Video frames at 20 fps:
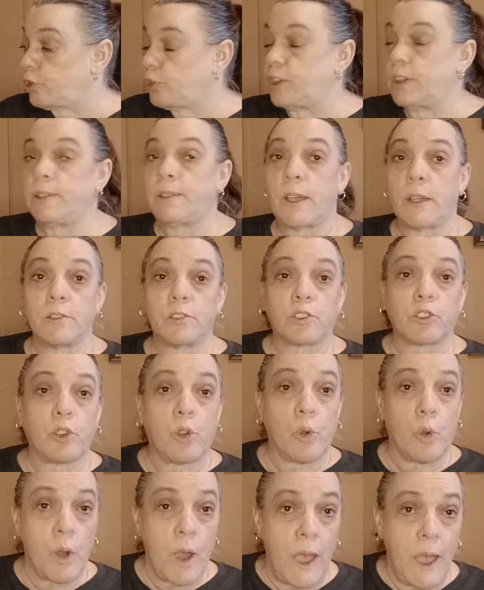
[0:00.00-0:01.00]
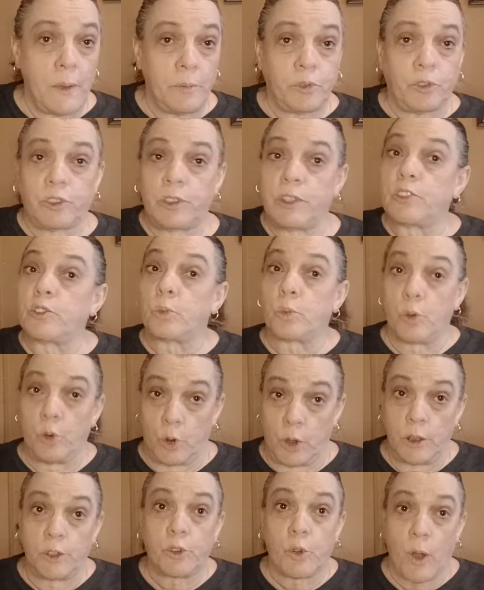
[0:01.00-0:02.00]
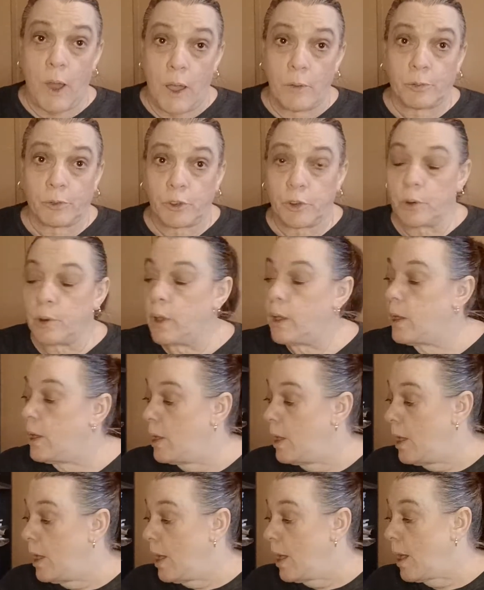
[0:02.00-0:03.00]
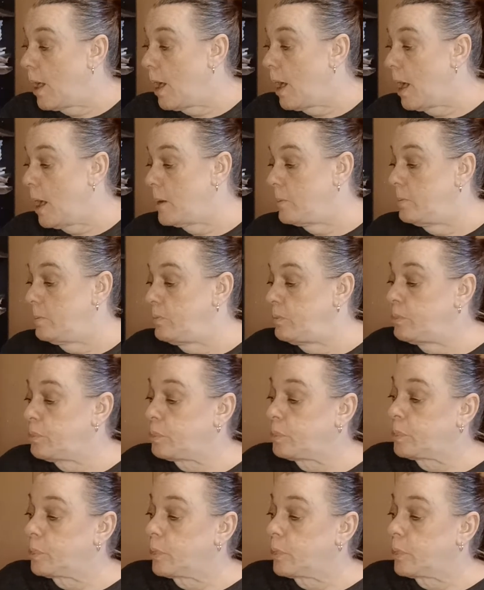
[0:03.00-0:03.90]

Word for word: she does crafts, she's a real good crafter. Um,